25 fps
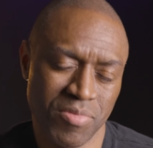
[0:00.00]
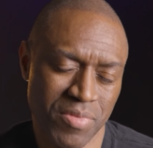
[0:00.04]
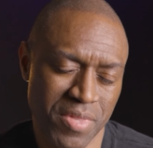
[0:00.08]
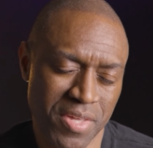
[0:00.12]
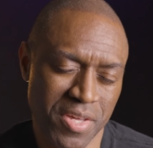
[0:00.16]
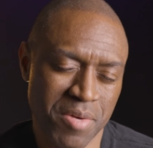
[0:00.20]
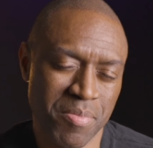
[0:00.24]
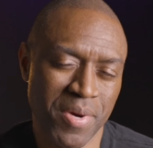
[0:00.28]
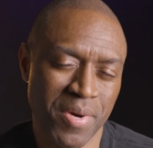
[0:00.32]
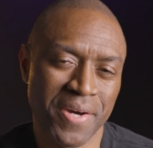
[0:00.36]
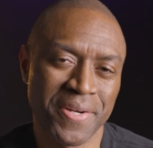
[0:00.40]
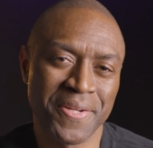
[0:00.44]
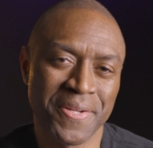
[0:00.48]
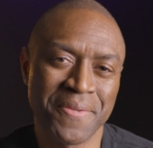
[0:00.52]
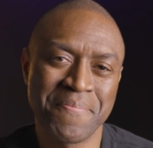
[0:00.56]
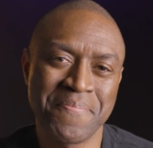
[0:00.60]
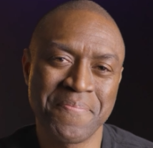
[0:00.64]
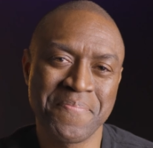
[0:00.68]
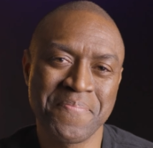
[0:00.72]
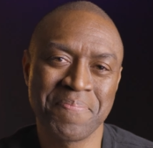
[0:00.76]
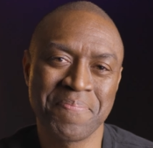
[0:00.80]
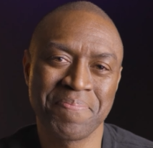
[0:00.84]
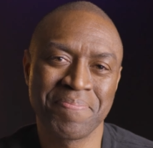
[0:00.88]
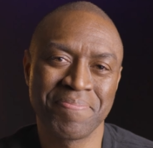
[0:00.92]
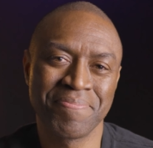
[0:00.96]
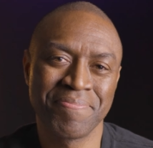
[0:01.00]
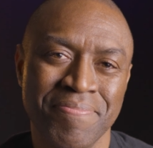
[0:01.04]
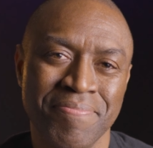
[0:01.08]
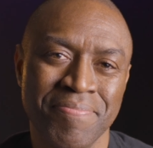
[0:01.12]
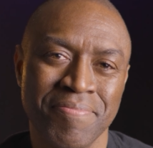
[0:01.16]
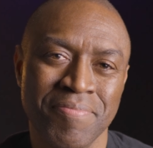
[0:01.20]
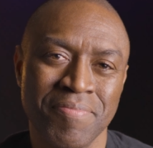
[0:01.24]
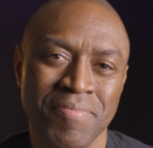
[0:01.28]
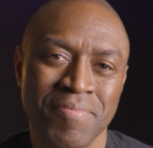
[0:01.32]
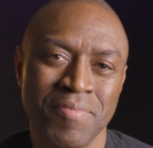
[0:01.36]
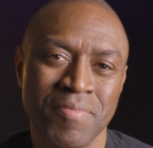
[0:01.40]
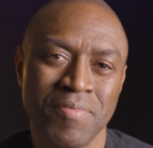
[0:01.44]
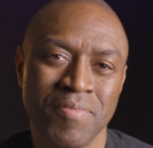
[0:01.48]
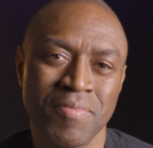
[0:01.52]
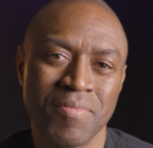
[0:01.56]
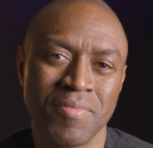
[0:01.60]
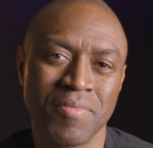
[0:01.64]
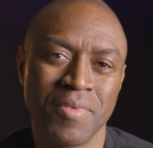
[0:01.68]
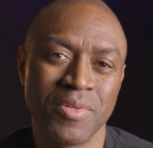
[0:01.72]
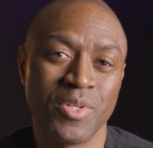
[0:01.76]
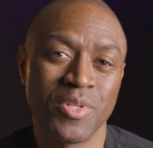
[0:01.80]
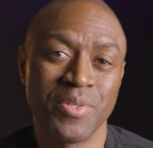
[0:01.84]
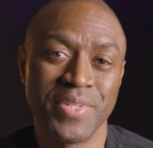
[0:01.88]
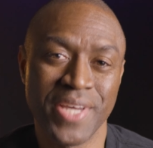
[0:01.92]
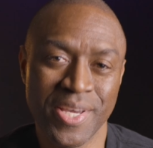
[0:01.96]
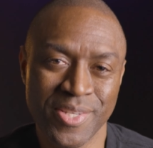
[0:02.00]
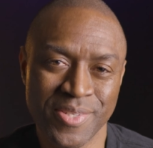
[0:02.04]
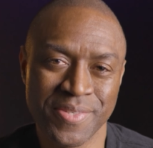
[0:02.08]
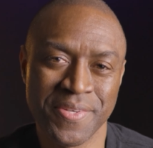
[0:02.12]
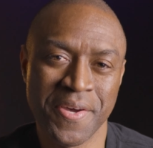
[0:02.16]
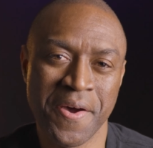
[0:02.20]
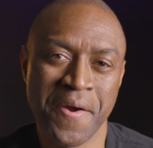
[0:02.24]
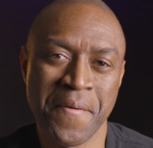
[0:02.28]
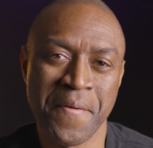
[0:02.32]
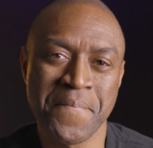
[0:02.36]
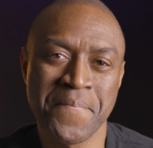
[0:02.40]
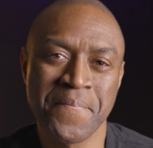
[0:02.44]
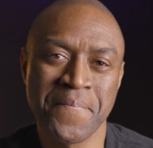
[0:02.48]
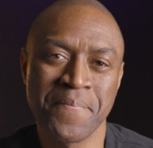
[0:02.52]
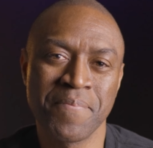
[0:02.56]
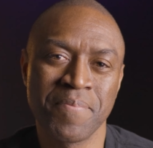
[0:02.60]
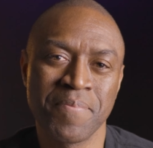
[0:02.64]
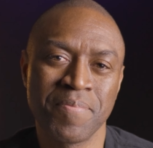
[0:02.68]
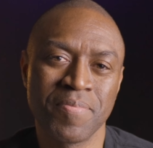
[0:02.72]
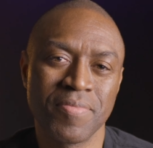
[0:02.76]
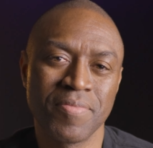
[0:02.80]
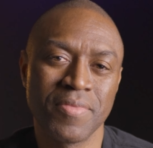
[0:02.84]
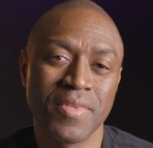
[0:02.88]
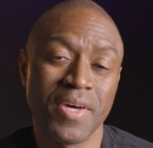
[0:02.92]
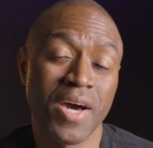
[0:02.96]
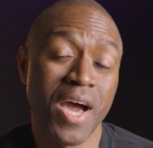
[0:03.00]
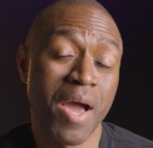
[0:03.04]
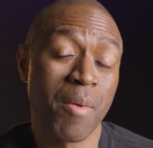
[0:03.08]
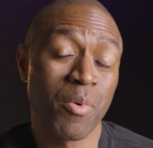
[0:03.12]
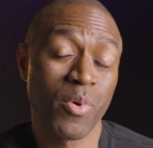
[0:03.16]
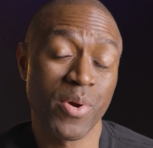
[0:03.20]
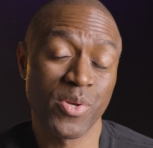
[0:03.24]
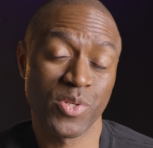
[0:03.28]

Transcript: Think about it. Until next time, I am